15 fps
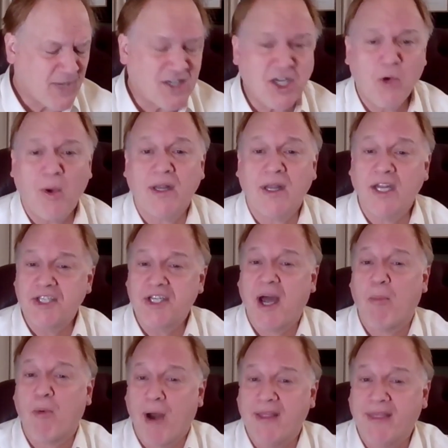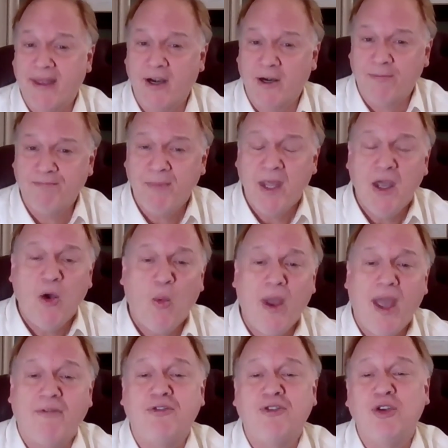Tell you what, let's stop right there.
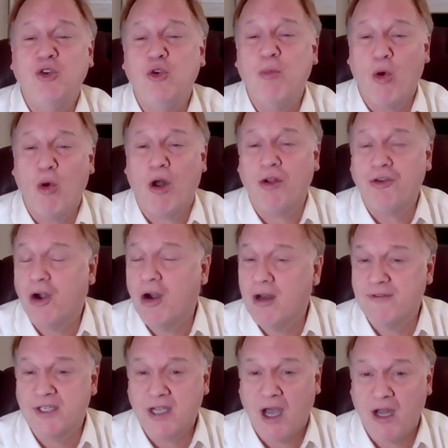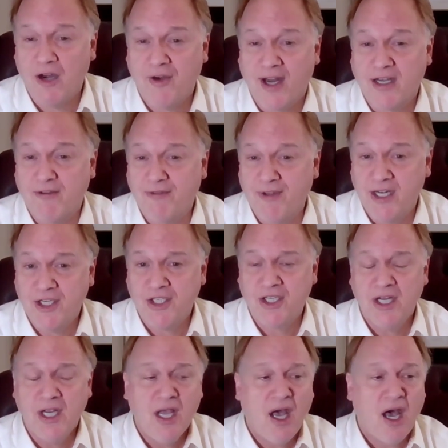We have two more alternatives to contract to
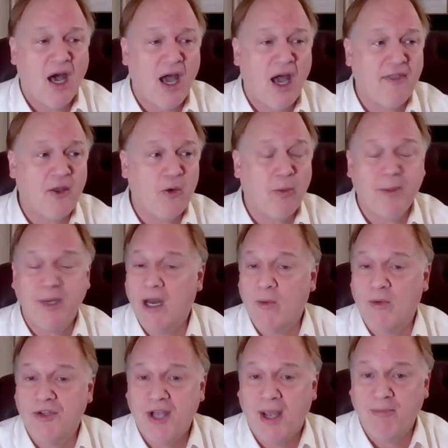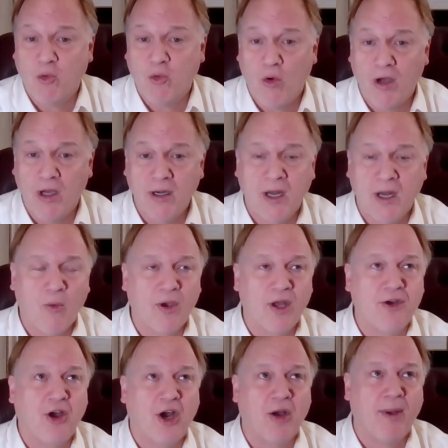finish, and then we'll be done with chapter 1. We're
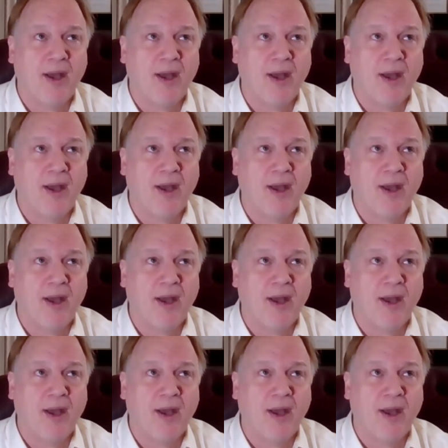going to talk